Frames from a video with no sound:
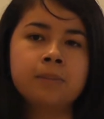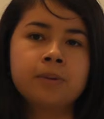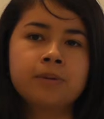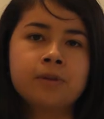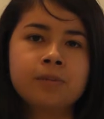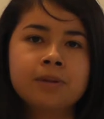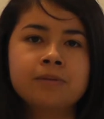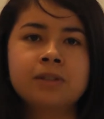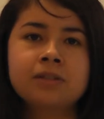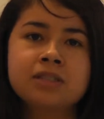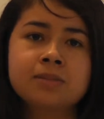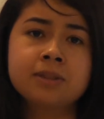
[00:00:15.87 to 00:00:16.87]
performing
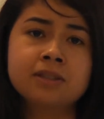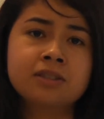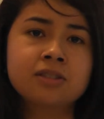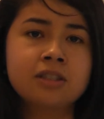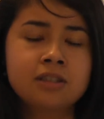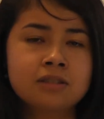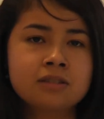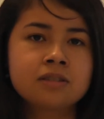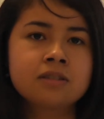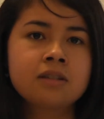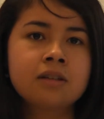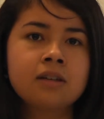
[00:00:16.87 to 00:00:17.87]
phenotypic screens